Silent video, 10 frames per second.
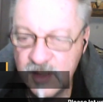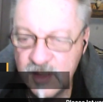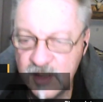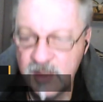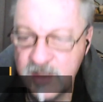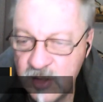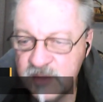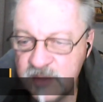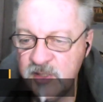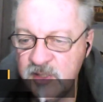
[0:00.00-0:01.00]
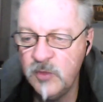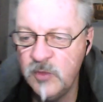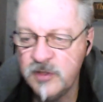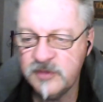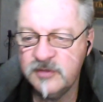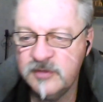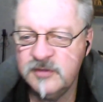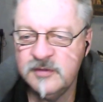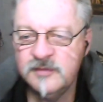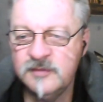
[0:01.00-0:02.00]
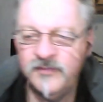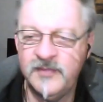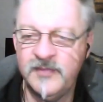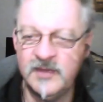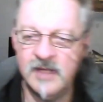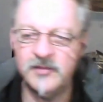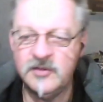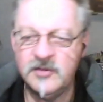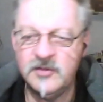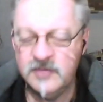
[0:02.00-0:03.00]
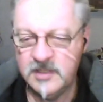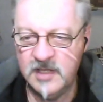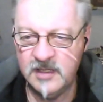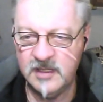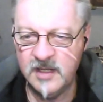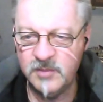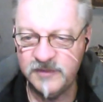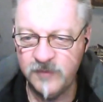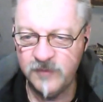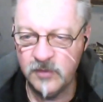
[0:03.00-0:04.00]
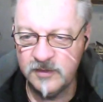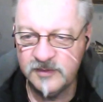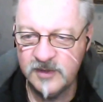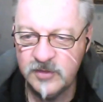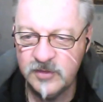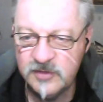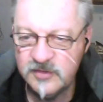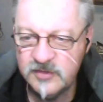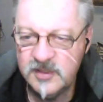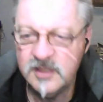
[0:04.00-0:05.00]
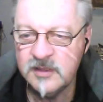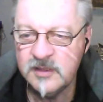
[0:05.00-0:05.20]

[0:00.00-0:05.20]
Hey, Kylie Jane Watts. Haven't seen that name before. Good to see you.